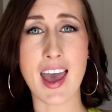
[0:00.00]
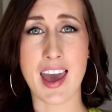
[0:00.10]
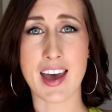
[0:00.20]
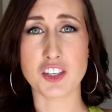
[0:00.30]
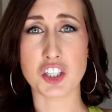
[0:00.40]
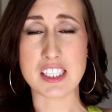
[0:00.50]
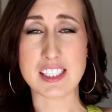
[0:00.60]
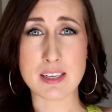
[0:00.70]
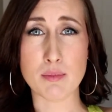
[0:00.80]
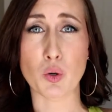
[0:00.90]
and she
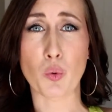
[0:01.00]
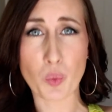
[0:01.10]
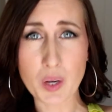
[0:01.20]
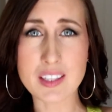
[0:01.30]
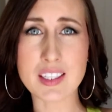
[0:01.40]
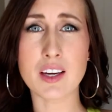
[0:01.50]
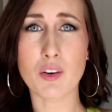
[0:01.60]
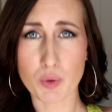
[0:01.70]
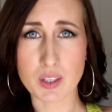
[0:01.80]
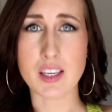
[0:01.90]
seemed really,
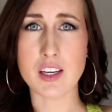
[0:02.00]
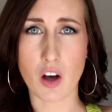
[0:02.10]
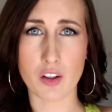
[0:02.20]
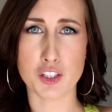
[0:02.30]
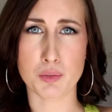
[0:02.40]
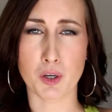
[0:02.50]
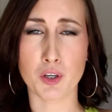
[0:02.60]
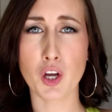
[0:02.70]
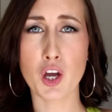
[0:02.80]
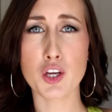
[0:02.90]
really
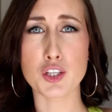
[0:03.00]
knowledgeable.